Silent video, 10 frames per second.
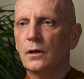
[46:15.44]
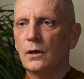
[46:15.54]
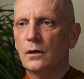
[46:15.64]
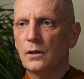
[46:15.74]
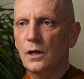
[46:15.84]

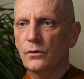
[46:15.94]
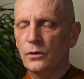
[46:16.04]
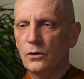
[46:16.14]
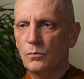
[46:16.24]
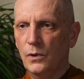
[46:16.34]
health
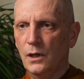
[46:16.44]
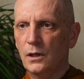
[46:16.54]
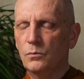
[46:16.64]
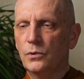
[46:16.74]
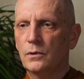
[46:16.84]
of the
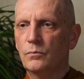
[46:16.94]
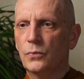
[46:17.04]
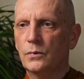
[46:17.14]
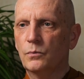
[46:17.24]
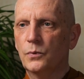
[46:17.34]
mind
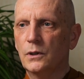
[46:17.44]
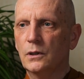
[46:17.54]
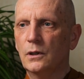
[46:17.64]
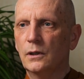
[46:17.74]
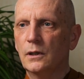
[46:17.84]

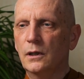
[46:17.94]
particularly.